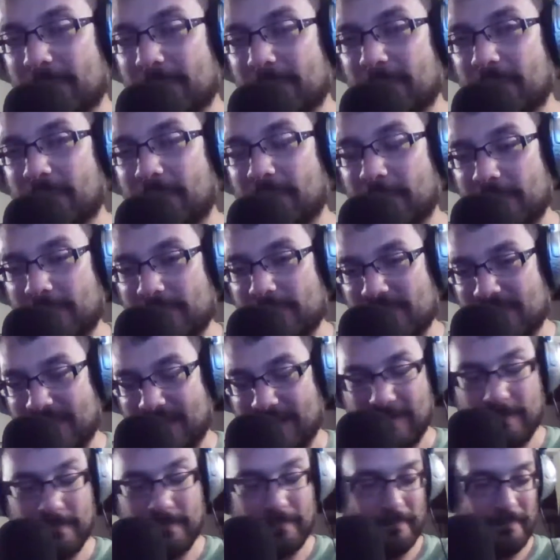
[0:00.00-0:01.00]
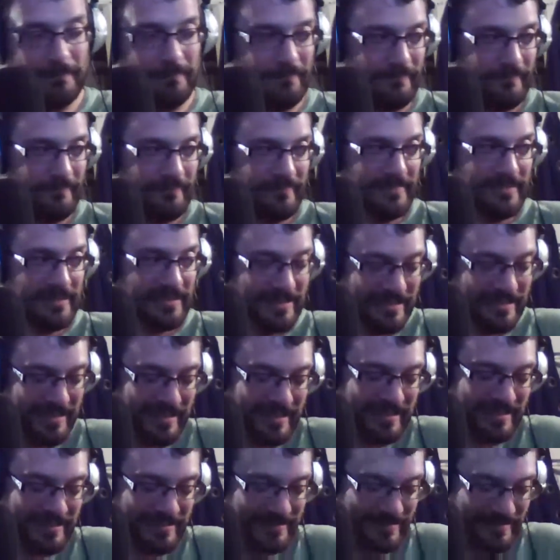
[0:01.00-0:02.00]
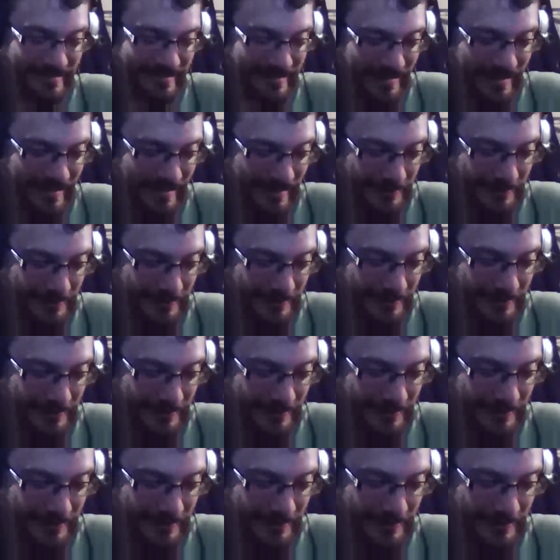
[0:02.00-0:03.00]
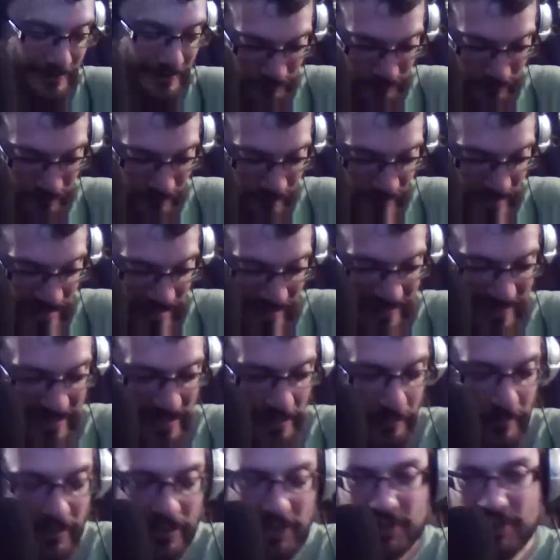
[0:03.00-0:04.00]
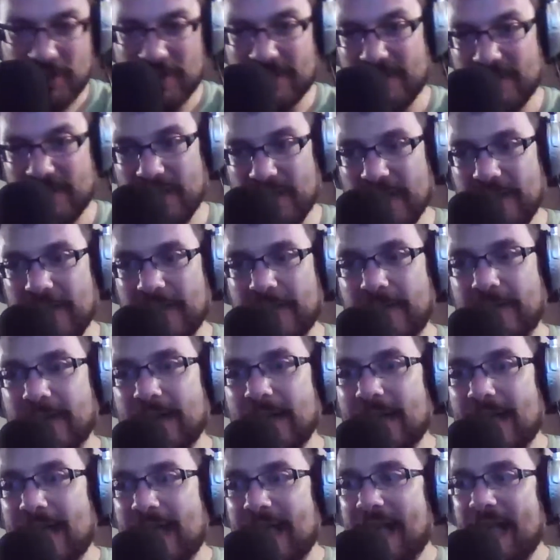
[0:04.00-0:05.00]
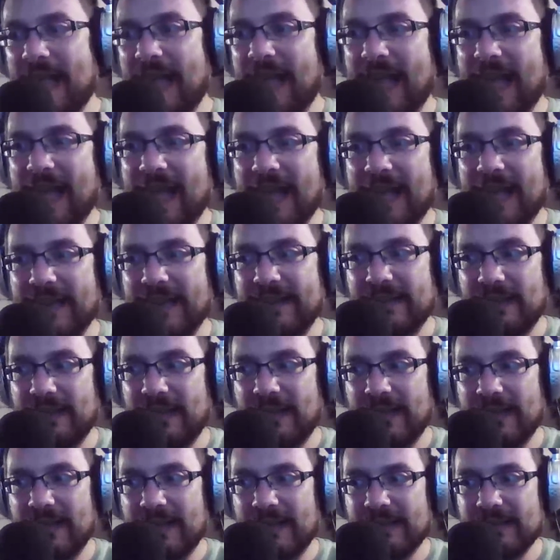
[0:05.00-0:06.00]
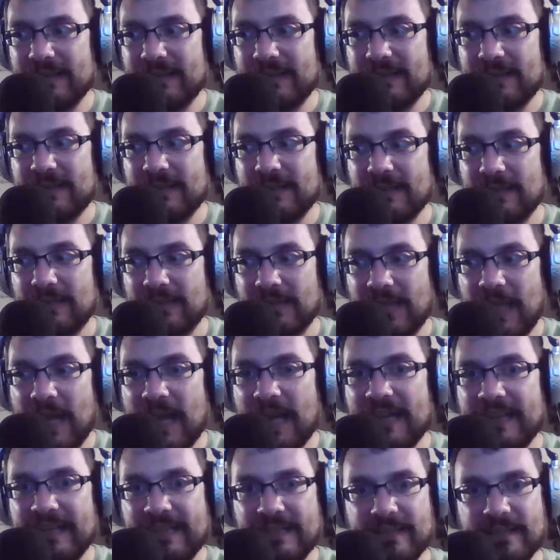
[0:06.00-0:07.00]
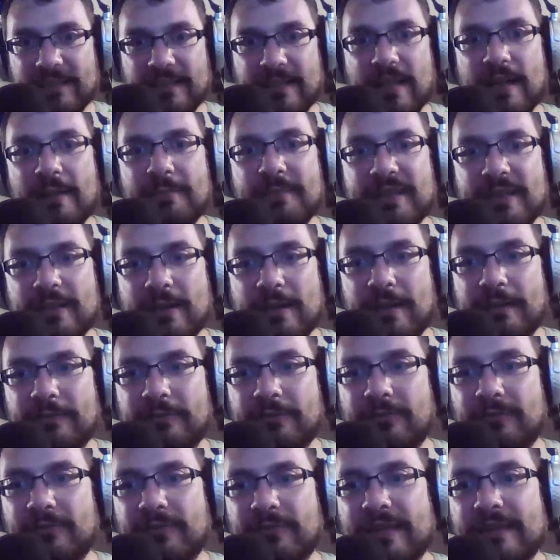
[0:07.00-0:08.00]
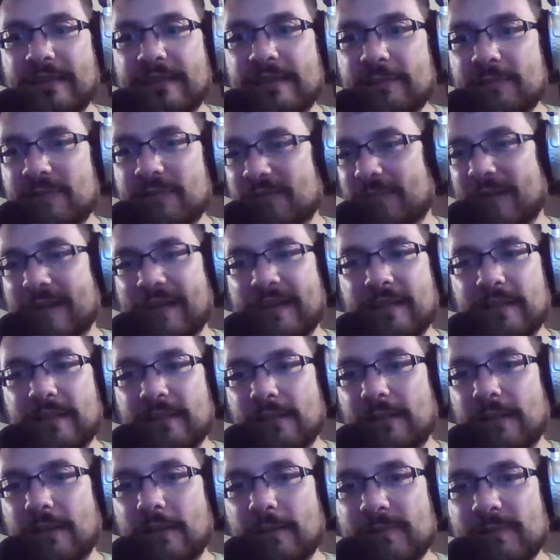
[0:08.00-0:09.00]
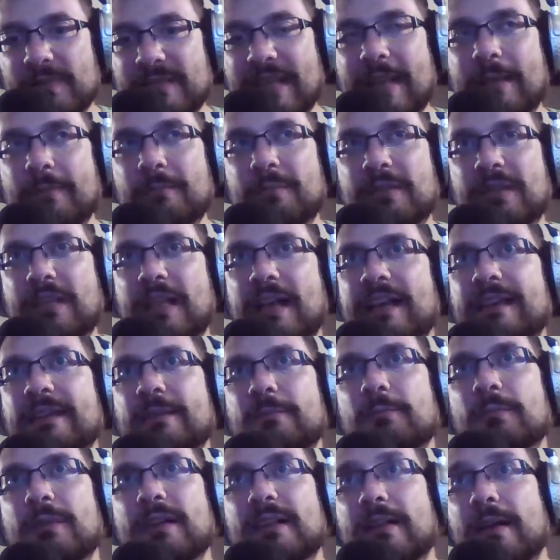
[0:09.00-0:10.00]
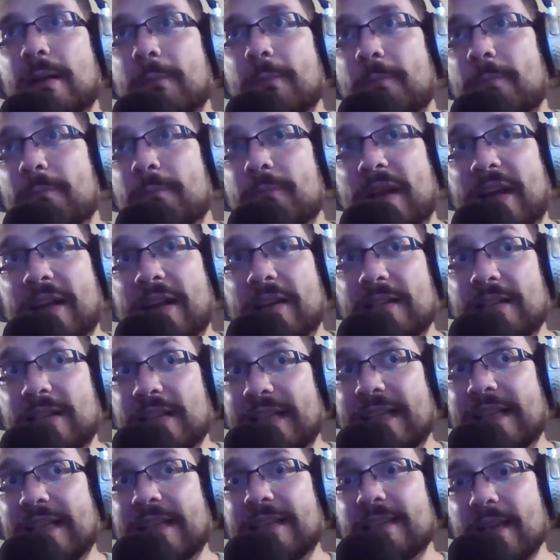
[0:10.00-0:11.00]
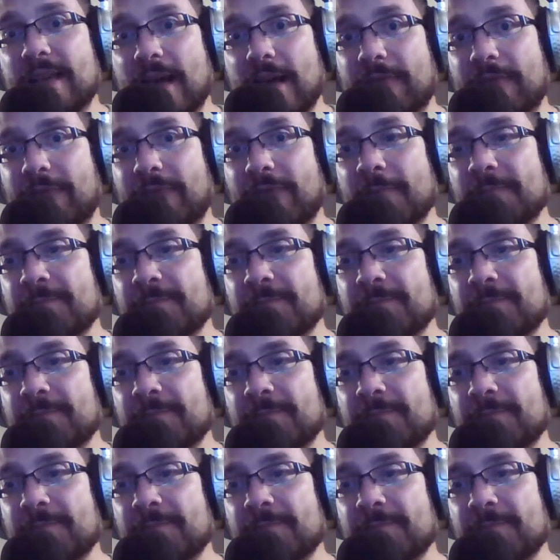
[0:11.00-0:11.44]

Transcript: before you start, is the immersion chiller had a line coming off of it, and it was regular low temp line. Well, apparently enough